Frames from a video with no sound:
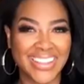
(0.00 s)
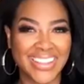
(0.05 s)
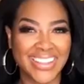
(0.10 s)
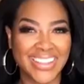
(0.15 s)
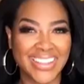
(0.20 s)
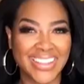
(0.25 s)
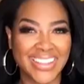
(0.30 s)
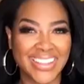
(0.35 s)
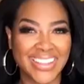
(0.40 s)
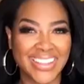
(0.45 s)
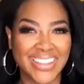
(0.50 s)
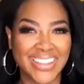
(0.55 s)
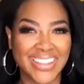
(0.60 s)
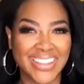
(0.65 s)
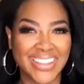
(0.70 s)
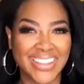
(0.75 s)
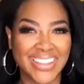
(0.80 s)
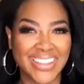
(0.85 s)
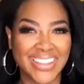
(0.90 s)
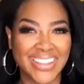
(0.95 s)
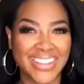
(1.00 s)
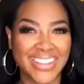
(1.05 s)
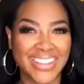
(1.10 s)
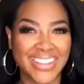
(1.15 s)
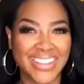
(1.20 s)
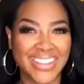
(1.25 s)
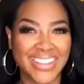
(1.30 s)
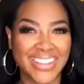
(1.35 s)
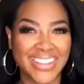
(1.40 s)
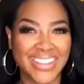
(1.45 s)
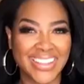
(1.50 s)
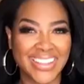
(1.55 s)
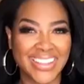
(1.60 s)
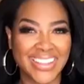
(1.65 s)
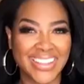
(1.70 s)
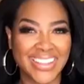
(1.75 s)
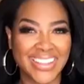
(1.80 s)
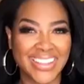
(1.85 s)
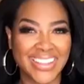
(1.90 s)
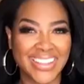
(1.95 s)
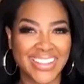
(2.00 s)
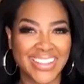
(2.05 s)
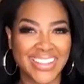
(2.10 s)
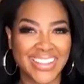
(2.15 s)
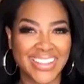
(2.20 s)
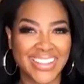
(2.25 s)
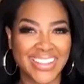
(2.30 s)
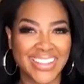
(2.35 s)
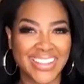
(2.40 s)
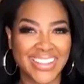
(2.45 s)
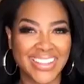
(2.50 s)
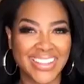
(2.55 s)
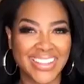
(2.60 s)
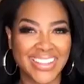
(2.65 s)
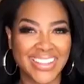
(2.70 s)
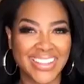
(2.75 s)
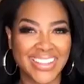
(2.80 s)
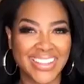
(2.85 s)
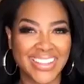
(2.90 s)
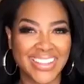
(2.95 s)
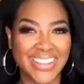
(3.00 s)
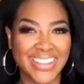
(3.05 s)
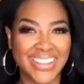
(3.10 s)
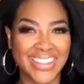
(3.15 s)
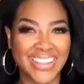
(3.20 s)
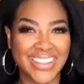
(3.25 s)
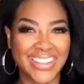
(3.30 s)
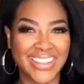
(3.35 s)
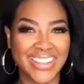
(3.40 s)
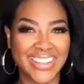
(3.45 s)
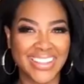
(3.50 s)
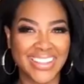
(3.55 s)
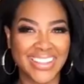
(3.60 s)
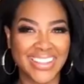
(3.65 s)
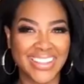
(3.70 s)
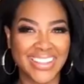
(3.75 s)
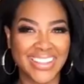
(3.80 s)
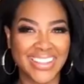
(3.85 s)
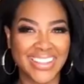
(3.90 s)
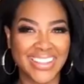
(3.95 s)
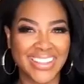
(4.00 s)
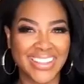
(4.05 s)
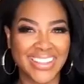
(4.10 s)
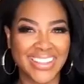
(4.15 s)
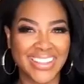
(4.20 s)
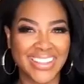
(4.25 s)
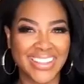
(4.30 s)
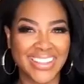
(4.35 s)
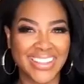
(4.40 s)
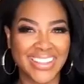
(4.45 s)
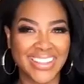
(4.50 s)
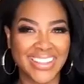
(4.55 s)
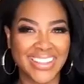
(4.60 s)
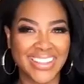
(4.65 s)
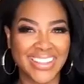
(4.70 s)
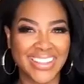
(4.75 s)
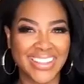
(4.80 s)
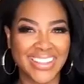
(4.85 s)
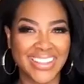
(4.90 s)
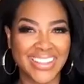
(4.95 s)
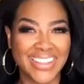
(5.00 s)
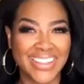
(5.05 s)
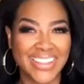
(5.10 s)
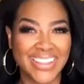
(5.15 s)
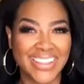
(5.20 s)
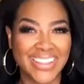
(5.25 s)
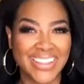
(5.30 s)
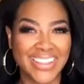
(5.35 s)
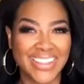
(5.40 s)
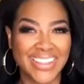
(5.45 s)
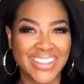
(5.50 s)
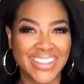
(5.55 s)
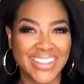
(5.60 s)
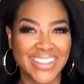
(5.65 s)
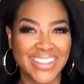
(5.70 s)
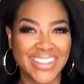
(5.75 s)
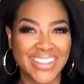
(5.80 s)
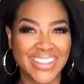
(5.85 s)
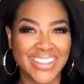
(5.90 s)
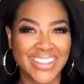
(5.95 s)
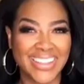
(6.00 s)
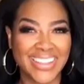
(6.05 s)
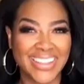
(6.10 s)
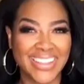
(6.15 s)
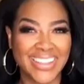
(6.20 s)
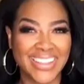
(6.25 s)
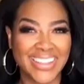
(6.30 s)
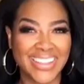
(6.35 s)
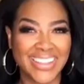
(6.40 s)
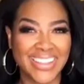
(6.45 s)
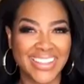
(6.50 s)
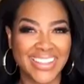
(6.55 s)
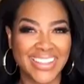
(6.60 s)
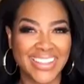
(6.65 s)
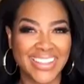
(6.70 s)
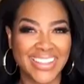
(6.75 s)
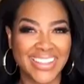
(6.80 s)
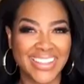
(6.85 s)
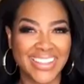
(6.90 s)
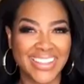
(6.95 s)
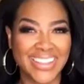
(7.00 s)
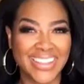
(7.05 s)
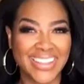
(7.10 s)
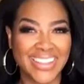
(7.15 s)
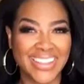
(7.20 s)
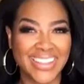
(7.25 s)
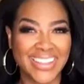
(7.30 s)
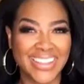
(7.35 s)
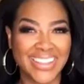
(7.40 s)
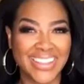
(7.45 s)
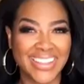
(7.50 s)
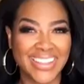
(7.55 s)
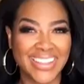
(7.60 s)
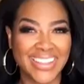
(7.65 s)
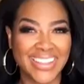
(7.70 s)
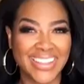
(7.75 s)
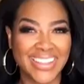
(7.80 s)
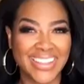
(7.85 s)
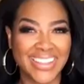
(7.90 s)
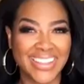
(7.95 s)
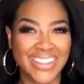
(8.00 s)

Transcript: This person isn't speaking.